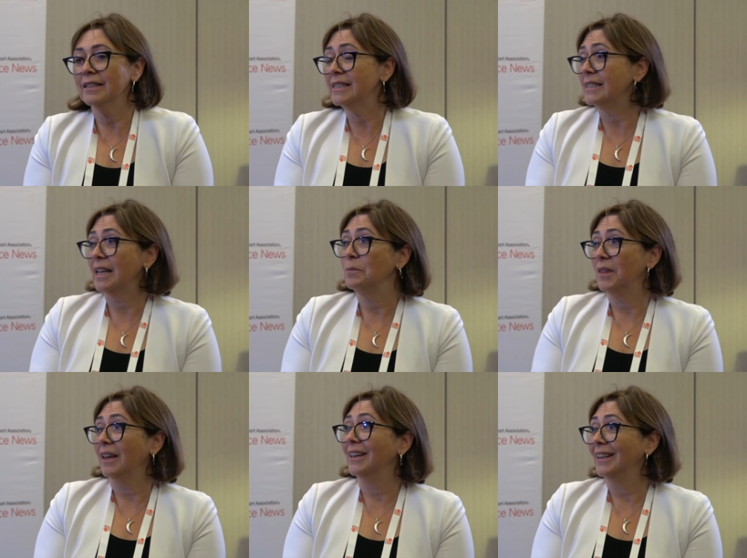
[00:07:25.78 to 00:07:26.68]
And it's the same
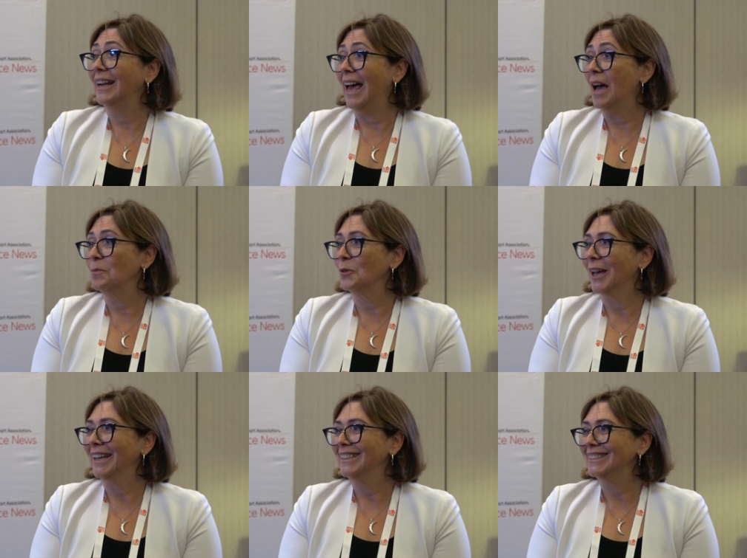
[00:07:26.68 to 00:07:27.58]
thing in the lab,
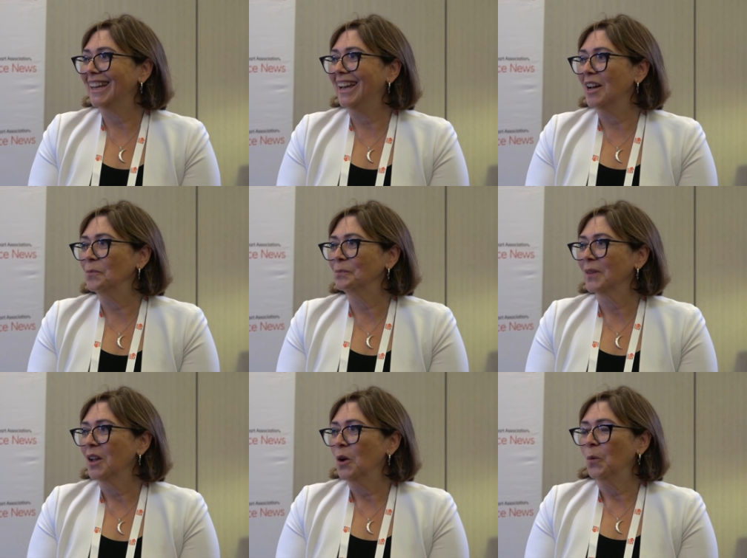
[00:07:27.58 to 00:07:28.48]
right? Um, mm-hmm.
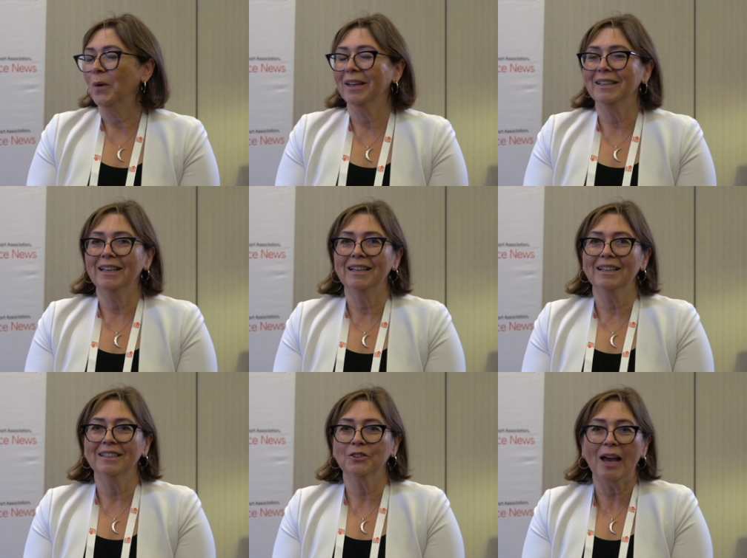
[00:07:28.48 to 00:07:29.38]
when
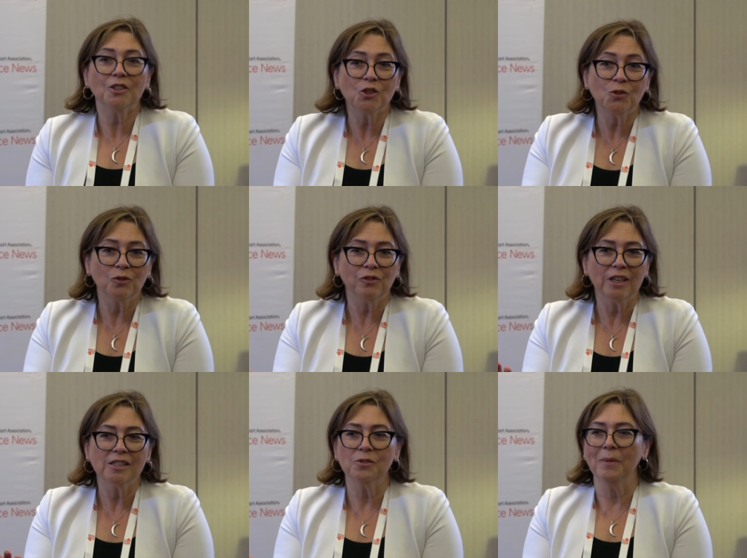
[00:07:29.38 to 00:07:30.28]
a graduate student
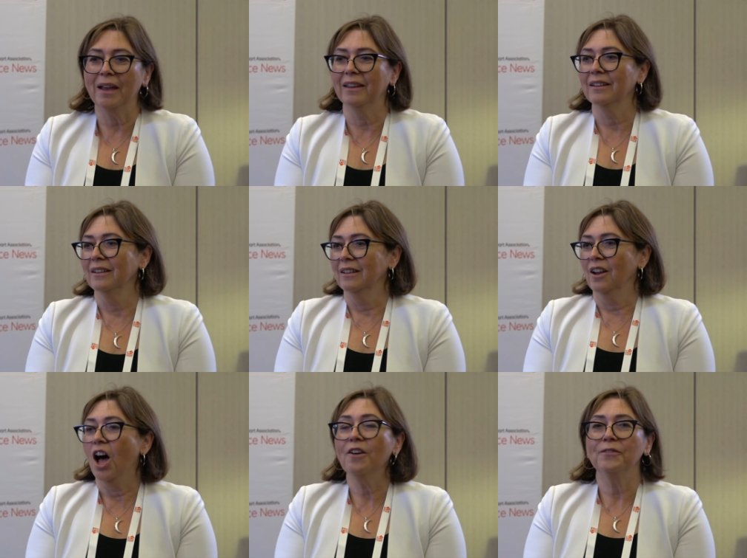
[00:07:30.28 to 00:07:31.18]
runs to my
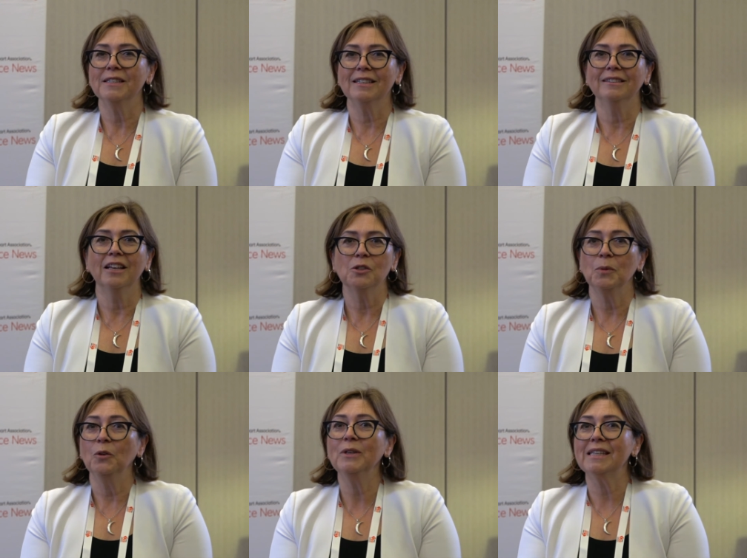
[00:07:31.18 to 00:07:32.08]
office and
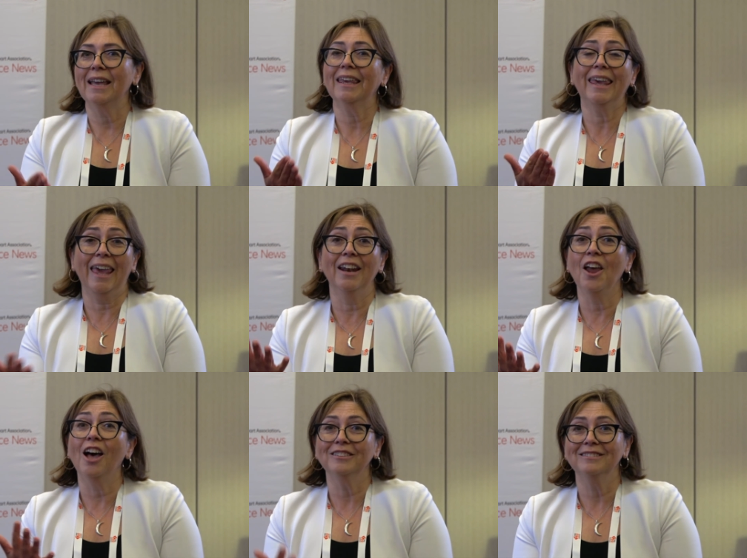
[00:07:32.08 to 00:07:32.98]
tells me, Luisa, I
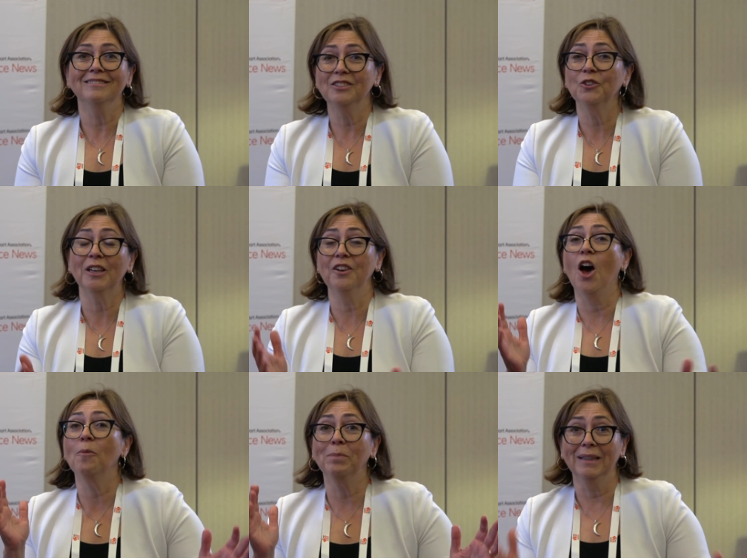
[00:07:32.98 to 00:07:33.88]
cannot, you
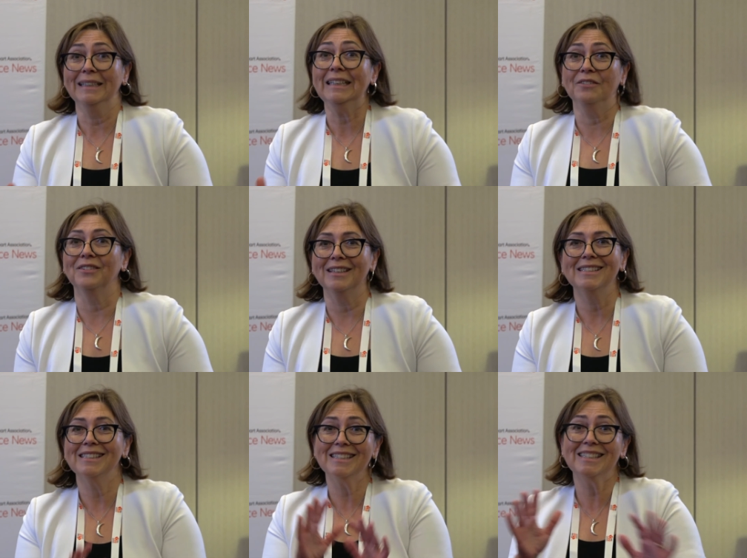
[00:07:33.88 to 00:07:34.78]
cannot believe
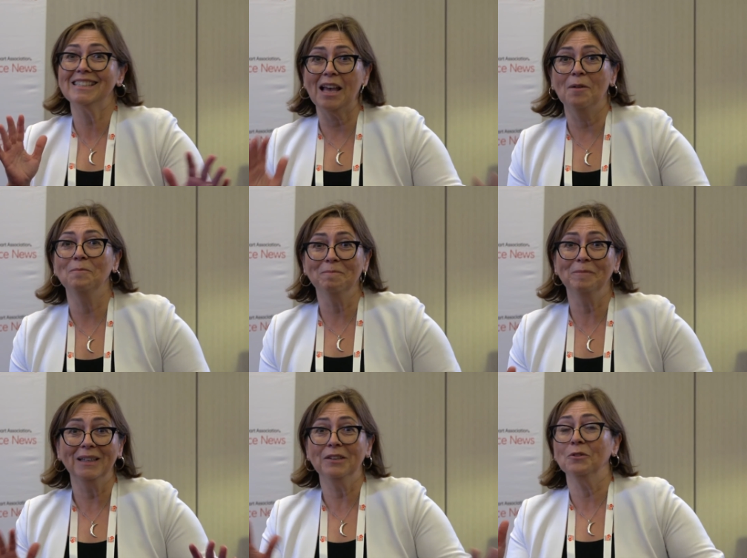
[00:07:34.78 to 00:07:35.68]
this. This is
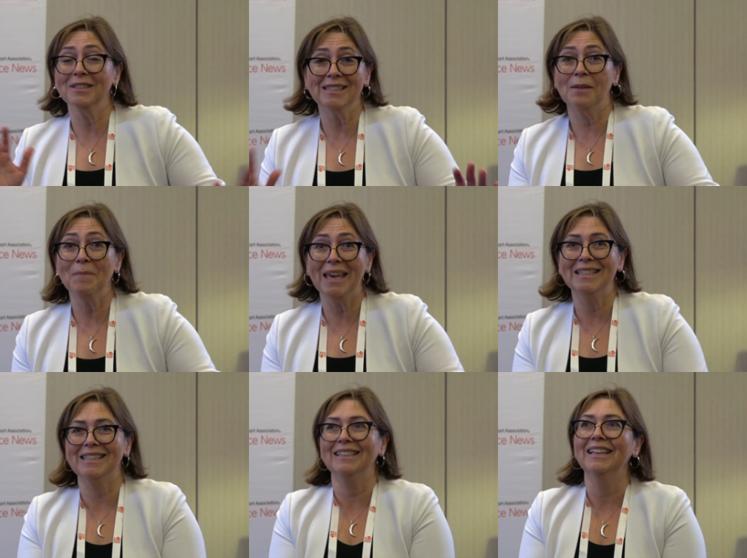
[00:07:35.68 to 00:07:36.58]
unbelievable. This is
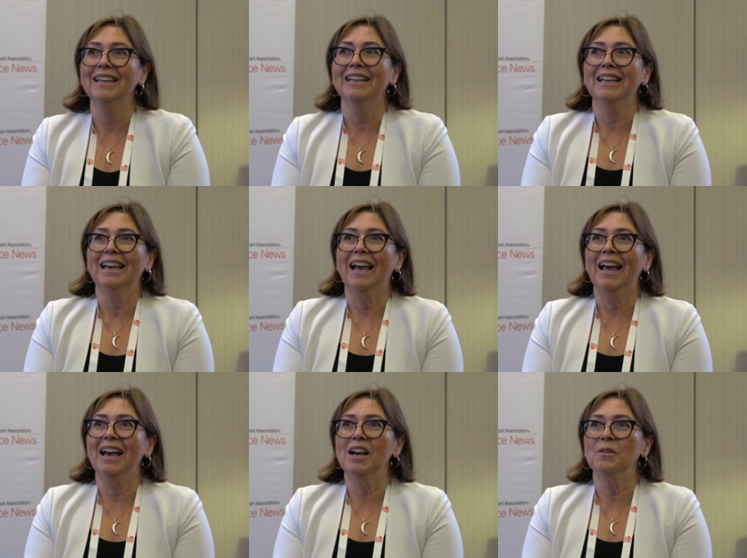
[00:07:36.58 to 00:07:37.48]
amazing.
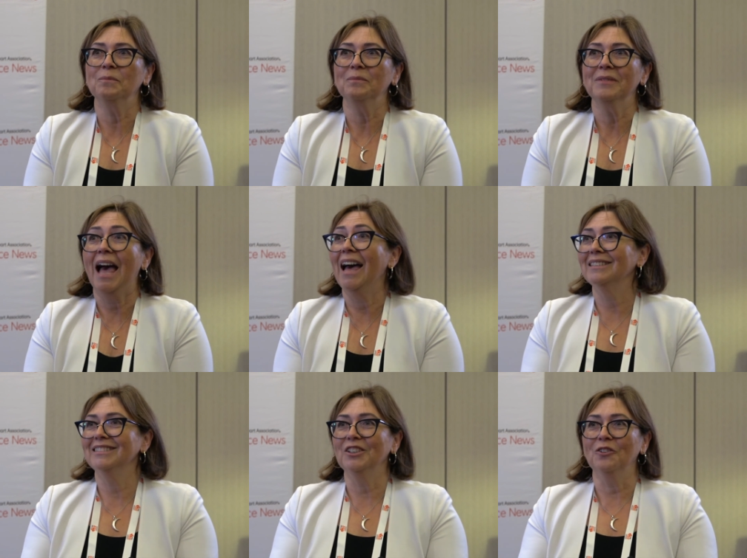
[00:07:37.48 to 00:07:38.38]
Um,
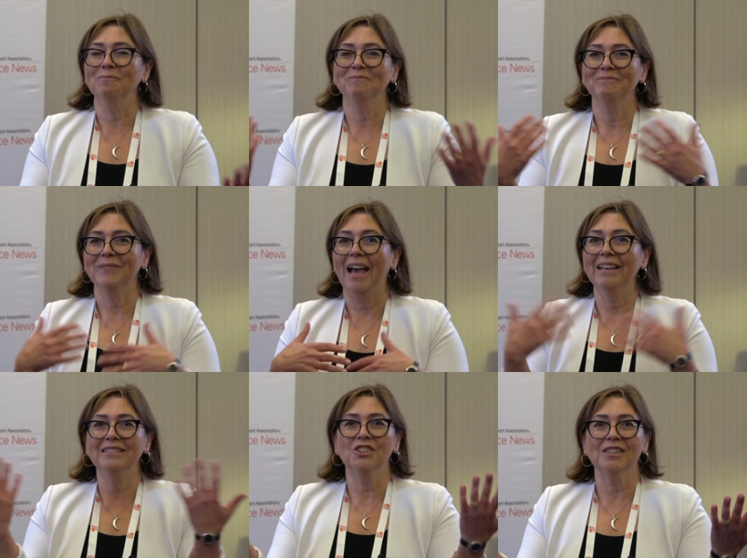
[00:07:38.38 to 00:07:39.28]
that, you know,
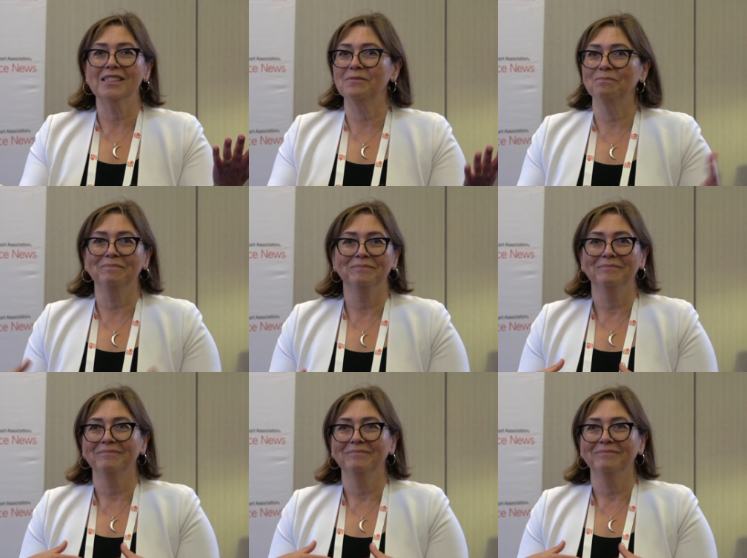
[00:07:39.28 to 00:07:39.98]
I just